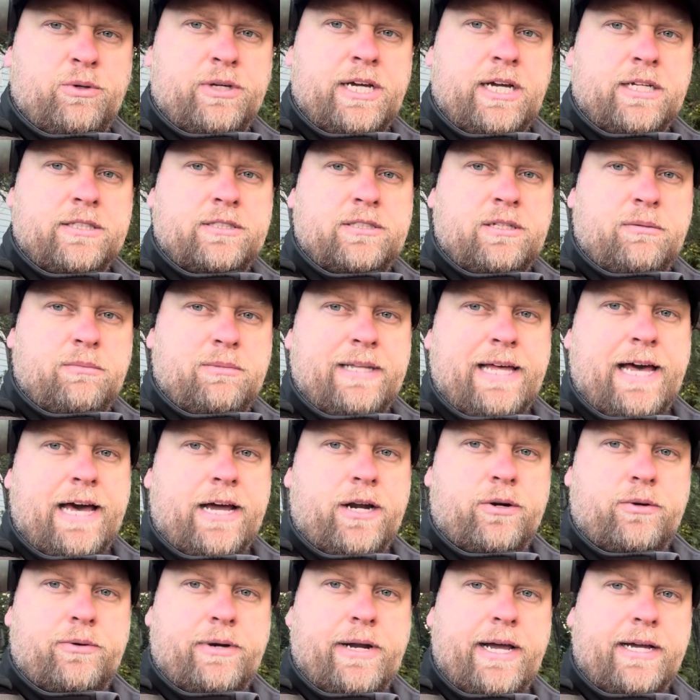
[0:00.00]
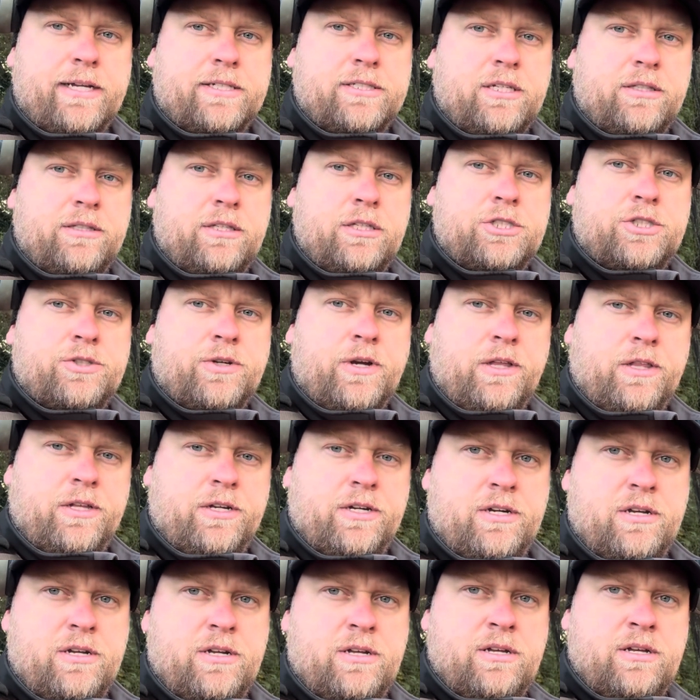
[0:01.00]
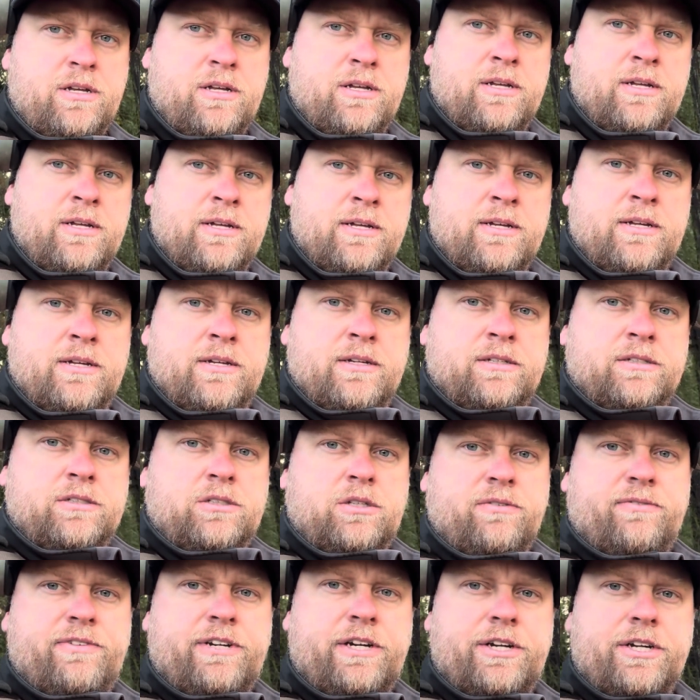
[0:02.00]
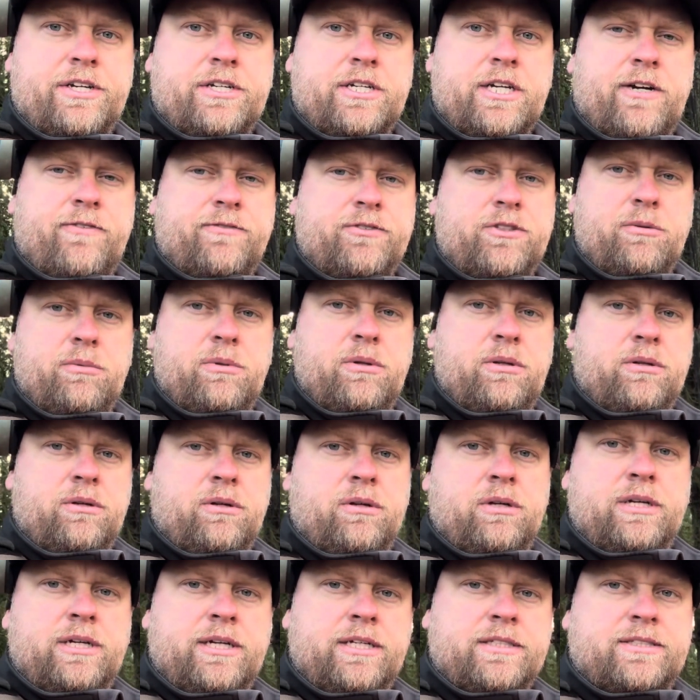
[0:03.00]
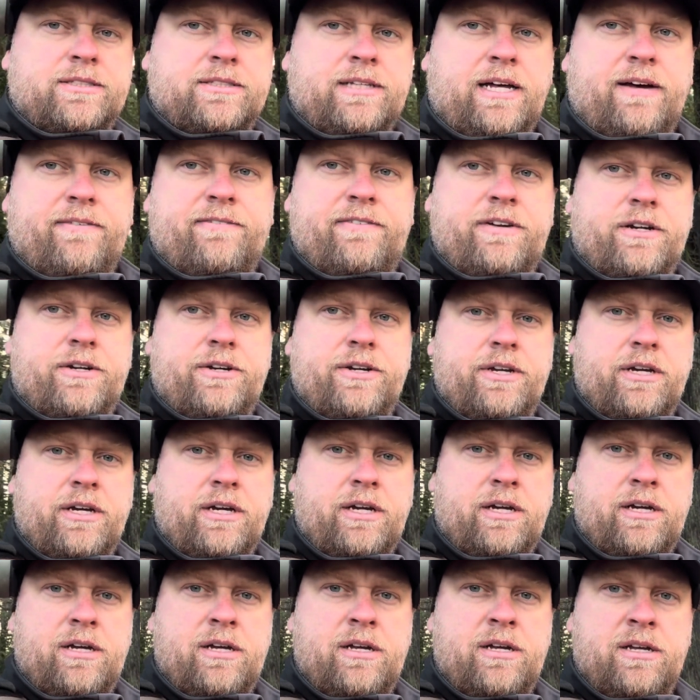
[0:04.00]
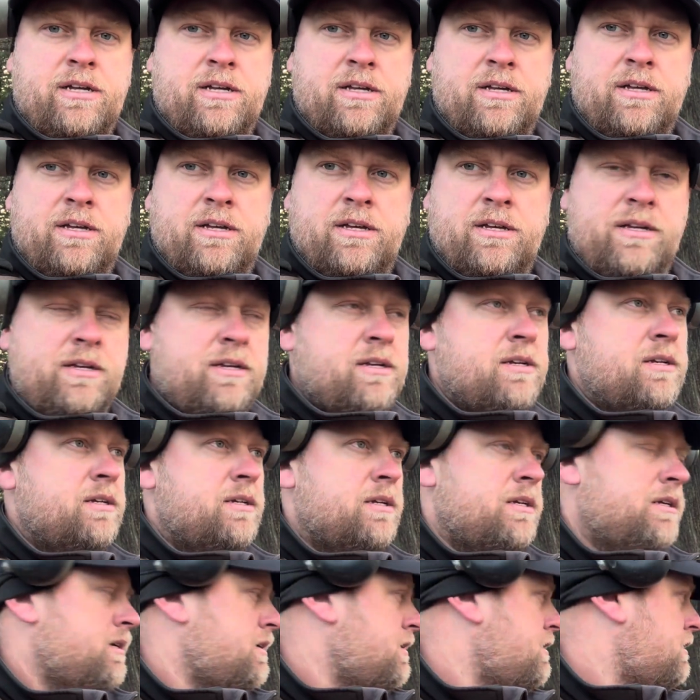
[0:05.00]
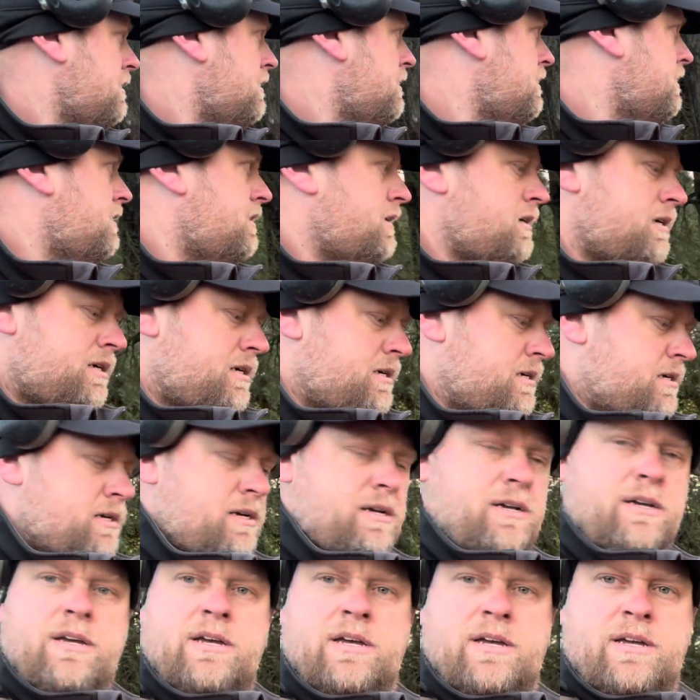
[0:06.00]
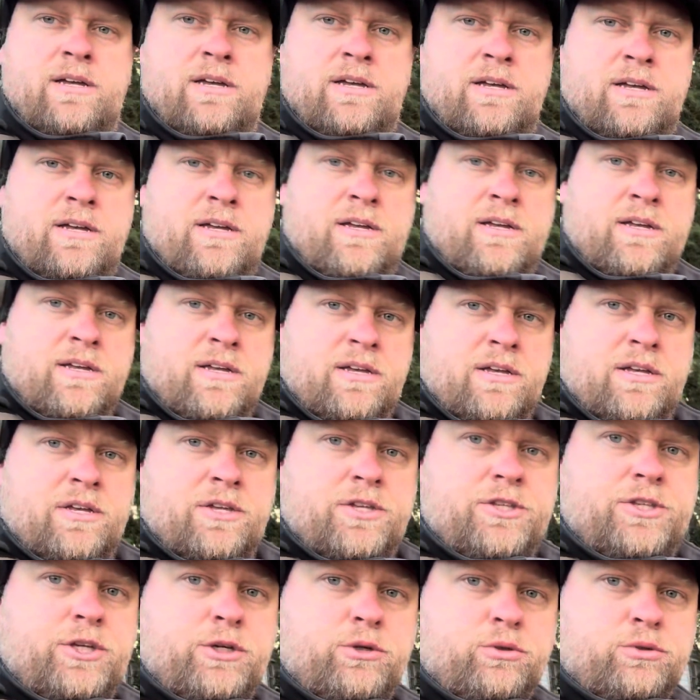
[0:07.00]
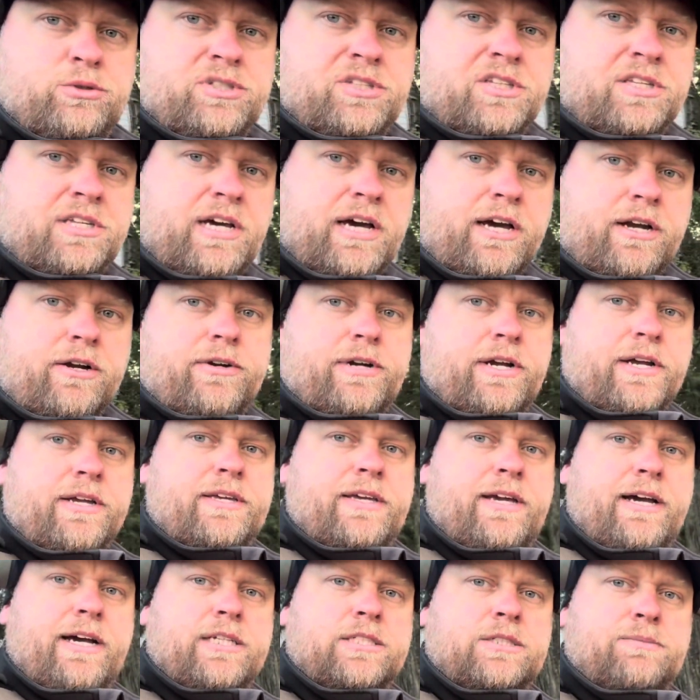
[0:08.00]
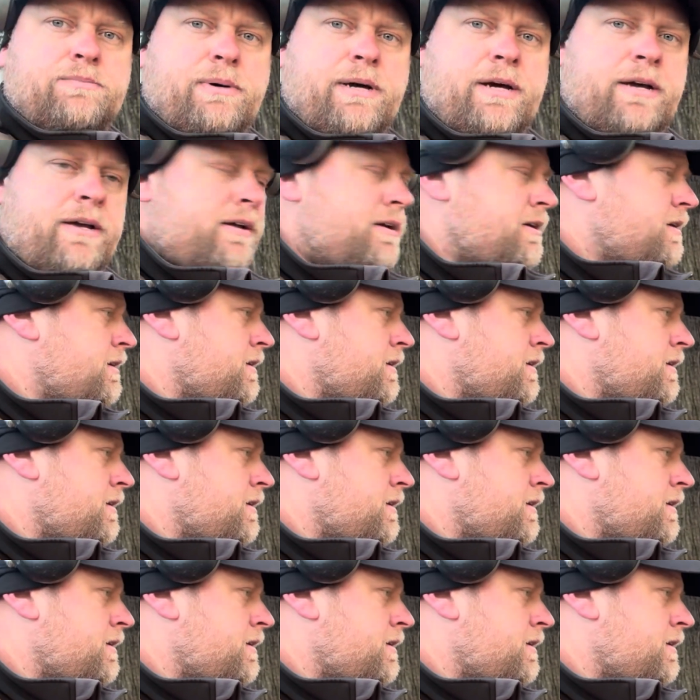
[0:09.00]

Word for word: got some ladder racks on the trailer. So very comfortable. It's not very uh, uh, used gutter, I guess, but